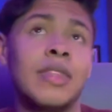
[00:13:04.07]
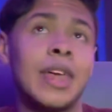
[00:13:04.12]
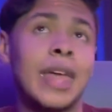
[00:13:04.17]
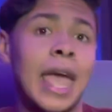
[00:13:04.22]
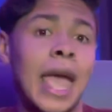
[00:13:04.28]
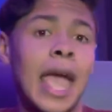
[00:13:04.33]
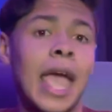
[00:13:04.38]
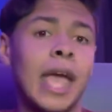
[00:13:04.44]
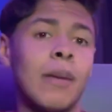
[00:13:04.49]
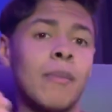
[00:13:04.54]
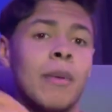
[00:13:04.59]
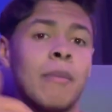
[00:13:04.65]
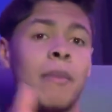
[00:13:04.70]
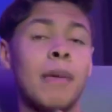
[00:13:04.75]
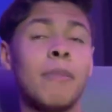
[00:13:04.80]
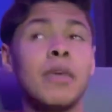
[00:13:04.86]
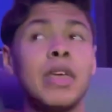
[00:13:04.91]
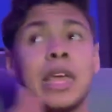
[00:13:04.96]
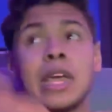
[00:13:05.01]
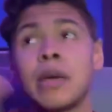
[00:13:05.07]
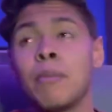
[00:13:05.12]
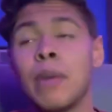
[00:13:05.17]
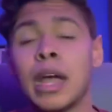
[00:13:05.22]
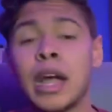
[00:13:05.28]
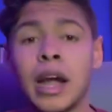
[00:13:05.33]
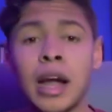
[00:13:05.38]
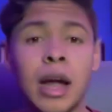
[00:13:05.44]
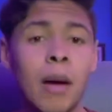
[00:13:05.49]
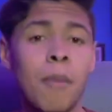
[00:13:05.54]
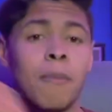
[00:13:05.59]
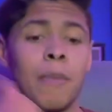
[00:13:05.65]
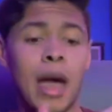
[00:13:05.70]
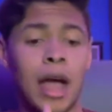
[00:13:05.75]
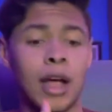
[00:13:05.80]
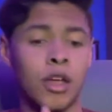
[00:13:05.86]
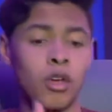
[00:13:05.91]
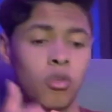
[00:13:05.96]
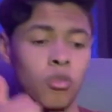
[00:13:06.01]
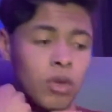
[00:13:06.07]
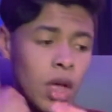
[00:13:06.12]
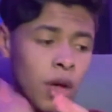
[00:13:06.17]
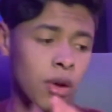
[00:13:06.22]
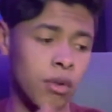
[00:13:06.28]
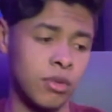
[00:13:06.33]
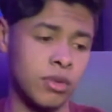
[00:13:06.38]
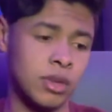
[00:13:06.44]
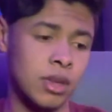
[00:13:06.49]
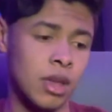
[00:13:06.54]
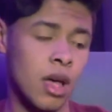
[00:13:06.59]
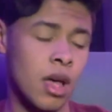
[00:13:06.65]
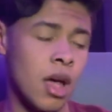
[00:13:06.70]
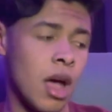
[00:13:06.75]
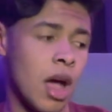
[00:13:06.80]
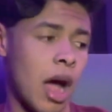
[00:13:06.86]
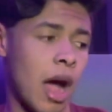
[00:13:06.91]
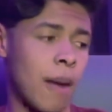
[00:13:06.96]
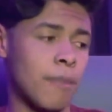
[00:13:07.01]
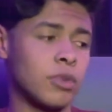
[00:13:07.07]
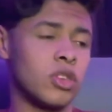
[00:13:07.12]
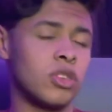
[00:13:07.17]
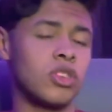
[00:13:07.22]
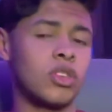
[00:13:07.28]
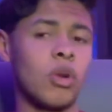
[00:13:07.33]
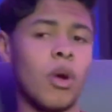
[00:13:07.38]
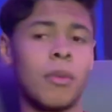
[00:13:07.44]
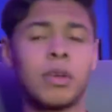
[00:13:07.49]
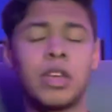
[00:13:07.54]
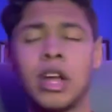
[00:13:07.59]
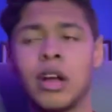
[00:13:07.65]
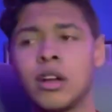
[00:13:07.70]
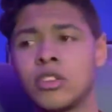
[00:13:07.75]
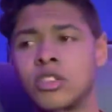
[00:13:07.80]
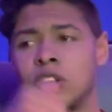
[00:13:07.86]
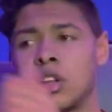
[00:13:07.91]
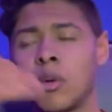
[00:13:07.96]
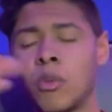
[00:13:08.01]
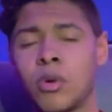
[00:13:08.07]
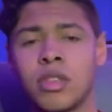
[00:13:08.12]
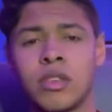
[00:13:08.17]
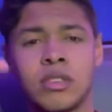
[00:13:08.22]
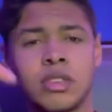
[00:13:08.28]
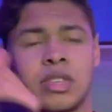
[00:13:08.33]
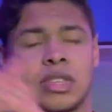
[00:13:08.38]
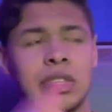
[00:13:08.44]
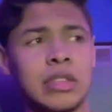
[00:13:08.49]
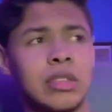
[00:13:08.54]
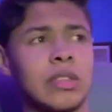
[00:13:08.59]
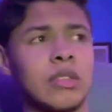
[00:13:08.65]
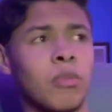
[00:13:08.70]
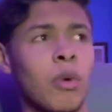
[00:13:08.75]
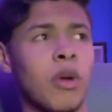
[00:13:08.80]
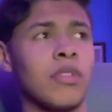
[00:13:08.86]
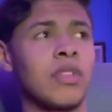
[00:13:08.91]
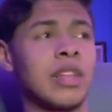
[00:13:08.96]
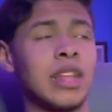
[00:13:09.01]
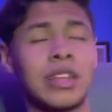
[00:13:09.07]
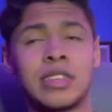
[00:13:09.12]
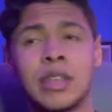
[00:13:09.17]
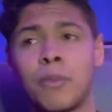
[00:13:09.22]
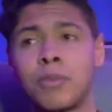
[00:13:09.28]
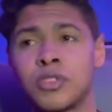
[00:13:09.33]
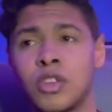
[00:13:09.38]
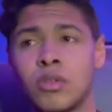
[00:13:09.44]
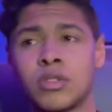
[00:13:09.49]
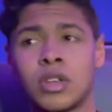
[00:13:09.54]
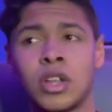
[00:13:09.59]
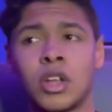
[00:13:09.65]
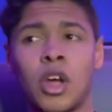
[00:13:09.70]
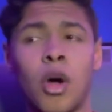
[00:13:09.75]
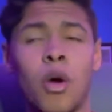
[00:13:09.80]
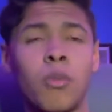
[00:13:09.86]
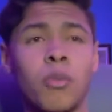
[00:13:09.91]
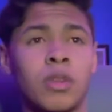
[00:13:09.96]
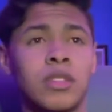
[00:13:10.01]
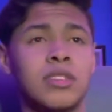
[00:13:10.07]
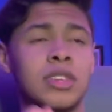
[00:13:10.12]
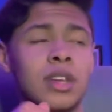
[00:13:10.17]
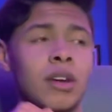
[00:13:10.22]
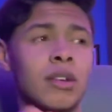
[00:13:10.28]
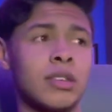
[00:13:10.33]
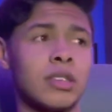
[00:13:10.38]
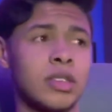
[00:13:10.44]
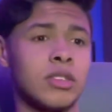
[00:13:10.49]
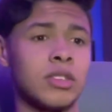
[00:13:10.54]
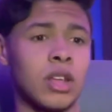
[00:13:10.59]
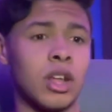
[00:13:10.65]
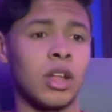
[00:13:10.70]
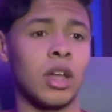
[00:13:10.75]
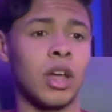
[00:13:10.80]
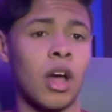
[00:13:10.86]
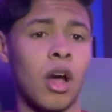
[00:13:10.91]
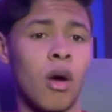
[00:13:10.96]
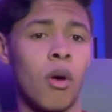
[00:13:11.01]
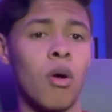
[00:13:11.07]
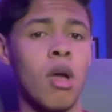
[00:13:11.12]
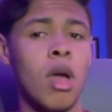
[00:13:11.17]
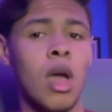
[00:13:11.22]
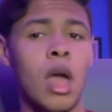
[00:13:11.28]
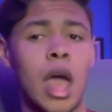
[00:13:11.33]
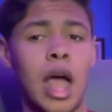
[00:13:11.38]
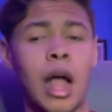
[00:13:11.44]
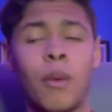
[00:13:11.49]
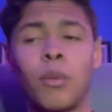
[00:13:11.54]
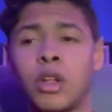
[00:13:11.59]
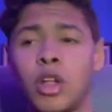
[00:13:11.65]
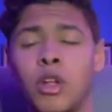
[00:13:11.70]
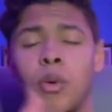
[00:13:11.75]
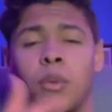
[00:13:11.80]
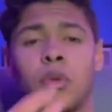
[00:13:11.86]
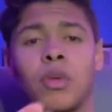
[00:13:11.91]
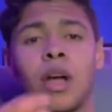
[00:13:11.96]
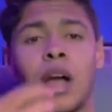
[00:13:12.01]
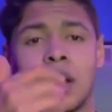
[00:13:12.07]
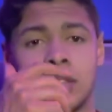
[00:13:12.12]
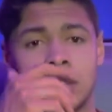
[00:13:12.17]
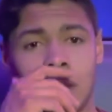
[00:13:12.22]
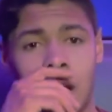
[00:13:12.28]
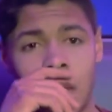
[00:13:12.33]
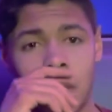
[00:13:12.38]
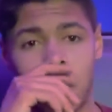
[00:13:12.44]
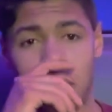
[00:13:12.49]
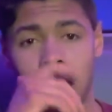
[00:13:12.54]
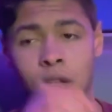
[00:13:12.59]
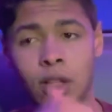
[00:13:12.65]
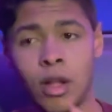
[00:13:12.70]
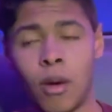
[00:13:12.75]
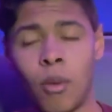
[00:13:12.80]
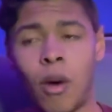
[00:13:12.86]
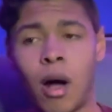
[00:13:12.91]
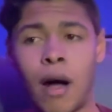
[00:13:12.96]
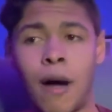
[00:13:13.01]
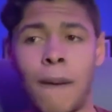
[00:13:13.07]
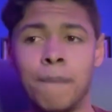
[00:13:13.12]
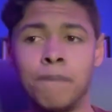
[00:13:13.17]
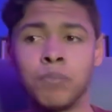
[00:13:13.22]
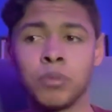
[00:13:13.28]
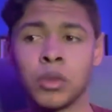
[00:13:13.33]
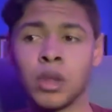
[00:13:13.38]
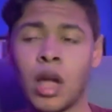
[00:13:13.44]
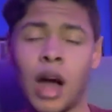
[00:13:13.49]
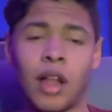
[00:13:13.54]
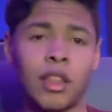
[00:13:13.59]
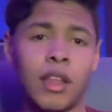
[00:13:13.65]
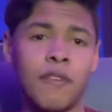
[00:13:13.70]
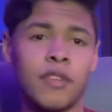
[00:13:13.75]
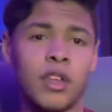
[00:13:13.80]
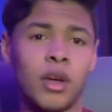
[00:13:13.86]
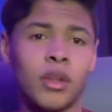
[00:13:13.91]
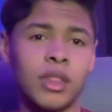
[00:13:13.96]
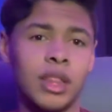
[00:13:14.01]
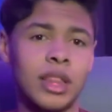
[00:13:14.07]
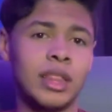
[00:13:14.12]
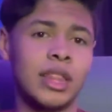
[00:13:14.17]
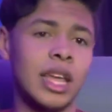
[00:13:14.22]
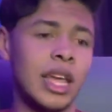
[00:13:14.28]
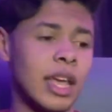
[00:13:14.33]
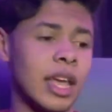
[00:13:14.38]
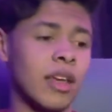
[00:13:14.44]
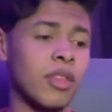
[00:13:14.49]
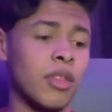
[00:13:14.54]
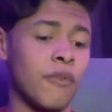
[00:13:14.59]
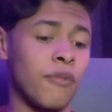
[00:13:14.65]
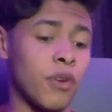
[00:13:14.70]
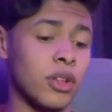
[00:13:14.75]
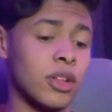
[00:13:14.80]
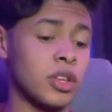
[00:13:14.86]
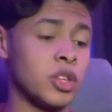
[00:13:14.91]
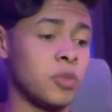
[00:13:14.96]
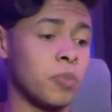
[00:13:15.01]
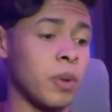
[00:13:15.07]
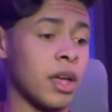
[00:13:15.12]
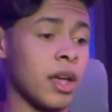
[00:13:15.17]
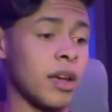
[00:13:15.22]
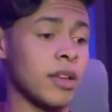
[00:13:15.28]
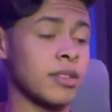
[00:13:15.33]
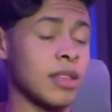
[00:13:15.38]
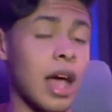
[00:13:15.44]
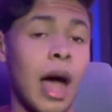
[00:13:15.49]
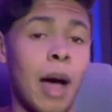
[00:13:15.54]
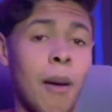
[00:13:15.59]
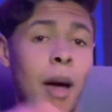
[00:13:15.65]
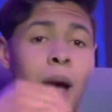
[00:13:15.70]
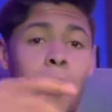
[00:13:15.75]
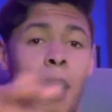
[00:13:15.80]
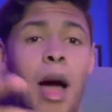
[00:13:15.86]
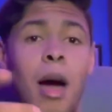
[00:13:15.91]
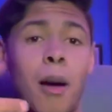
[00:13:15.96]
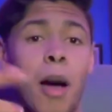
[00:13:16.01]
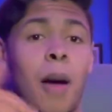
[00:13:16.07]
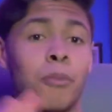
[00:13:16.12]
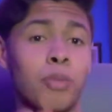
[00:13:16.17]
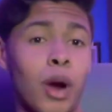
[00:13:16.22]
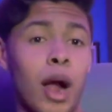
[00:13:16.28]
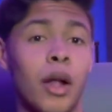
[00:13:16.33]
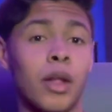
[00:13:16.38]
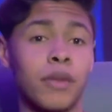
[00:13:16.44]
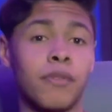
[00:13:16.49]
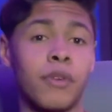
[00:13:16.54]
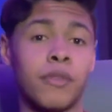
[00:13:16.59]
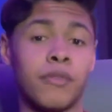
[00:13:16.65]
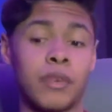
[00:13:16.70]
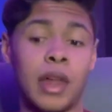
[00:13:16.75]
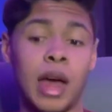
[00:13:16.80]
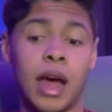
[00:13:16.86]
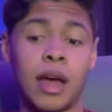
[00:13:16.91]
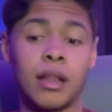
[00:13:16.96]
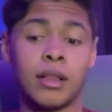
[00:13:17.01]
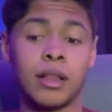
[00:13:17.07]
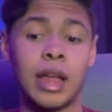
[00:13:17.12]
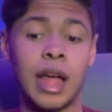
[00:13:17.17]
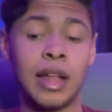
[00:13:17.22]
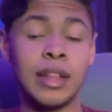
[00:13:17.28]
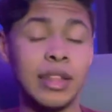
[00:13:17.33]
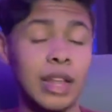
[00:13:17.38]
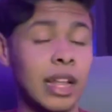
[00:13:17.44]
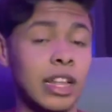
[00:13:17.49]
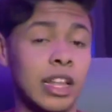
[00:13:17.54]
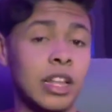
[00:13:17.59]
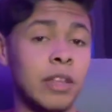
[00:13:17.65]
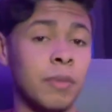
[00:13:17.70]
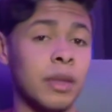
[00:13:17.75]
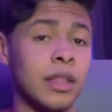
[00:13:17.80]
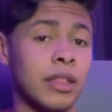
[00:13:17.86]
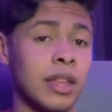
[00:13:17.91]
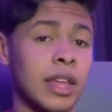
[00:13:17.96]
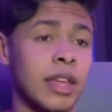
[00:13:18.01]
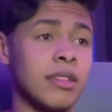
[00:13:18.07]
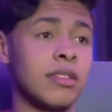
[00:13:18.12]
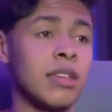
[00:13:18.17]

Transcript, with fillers: game, and maybe he can make a comeback, who knows? I'm just, you know, I'm curious to know where this, where the next episode is going to go and where the series is going to go. And I want to know what you guys thought about, you know, um, Olivia leaking the footage, because I, I, I'm proud of her for that. It needed to be leaked.